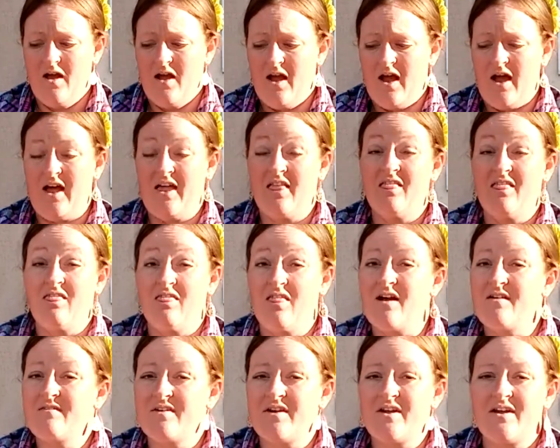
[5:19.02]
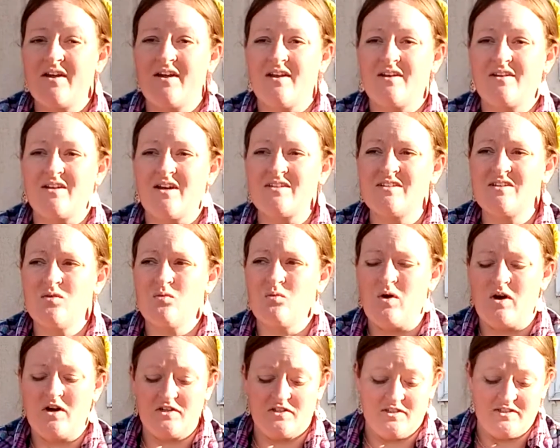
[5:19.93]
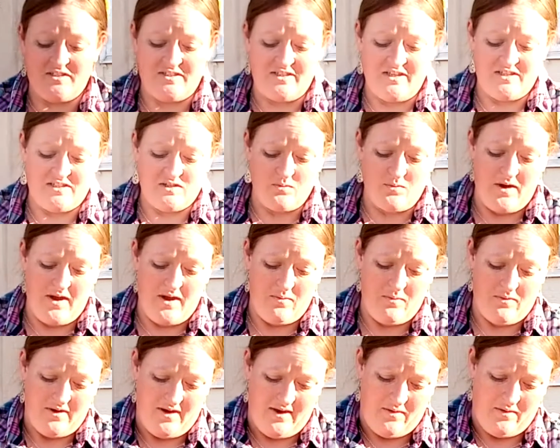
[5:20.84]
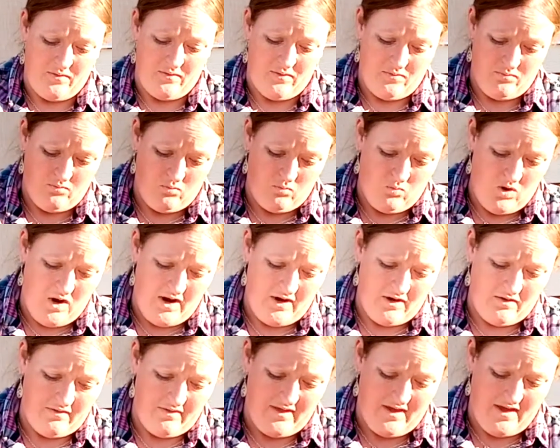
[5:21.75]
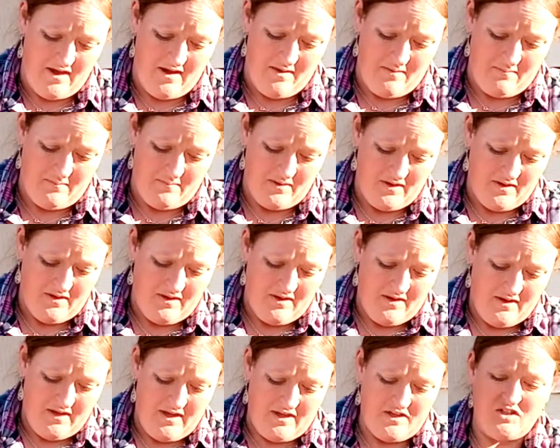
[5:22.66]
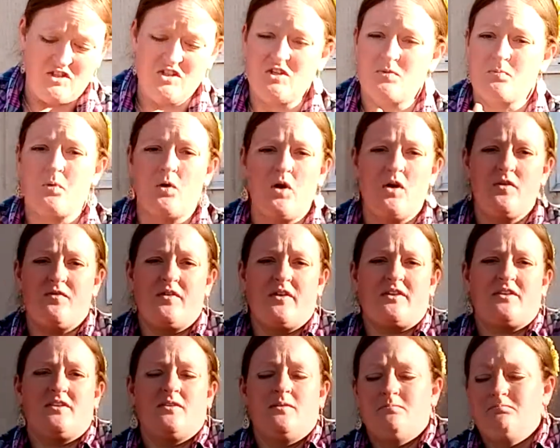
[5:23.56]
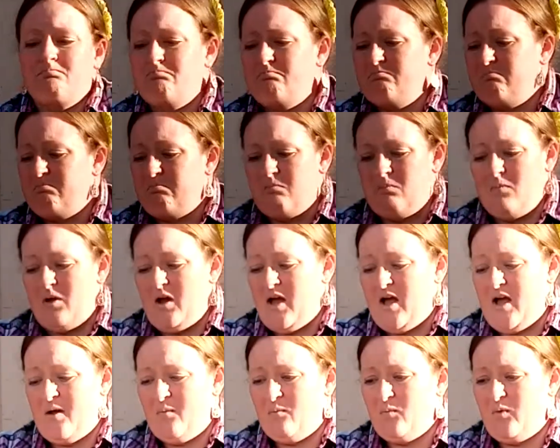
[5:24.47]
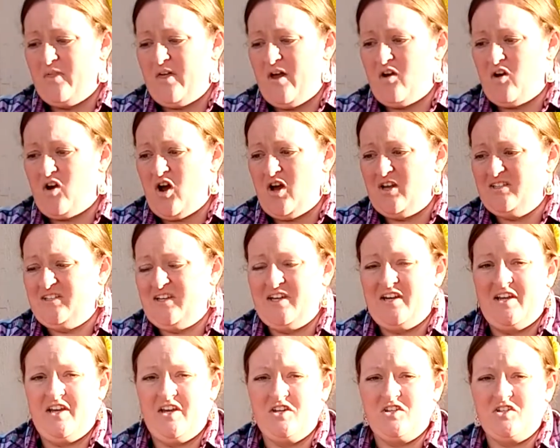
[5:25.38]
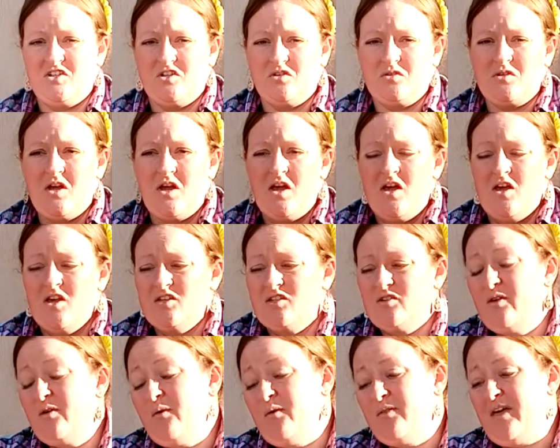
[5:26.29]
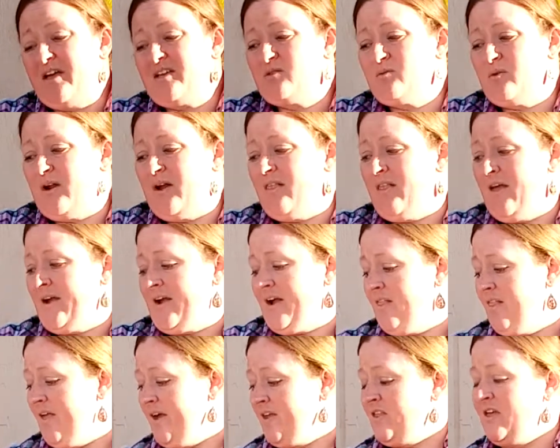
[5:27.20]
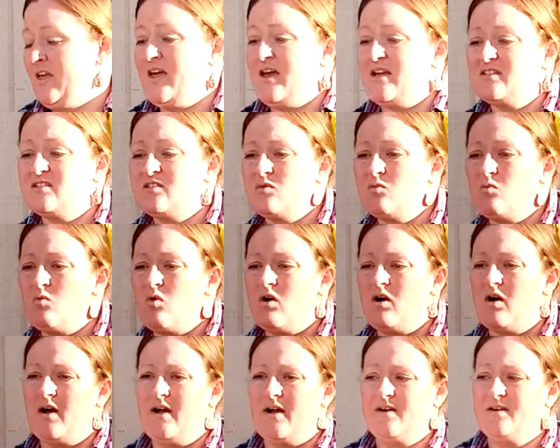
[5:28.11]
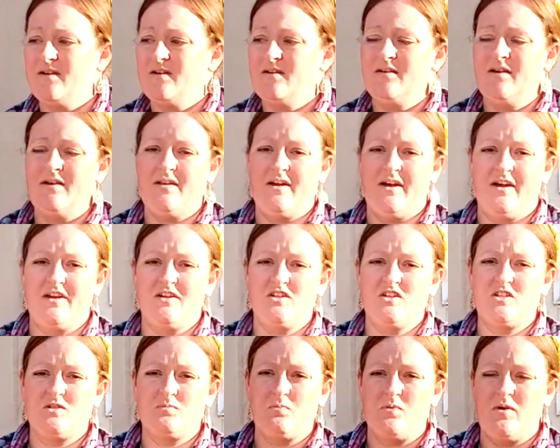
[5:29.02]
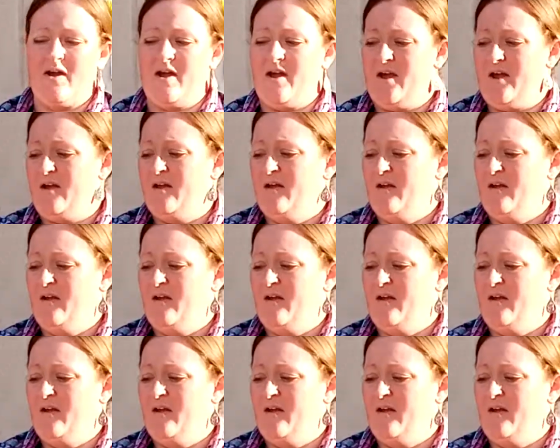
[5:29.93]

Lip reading: I love it. It doesn't wash the seeds away when I water them. It's just perfect without causing any issues. So anyway, that's what I like. I like it has the wand, and I can just spray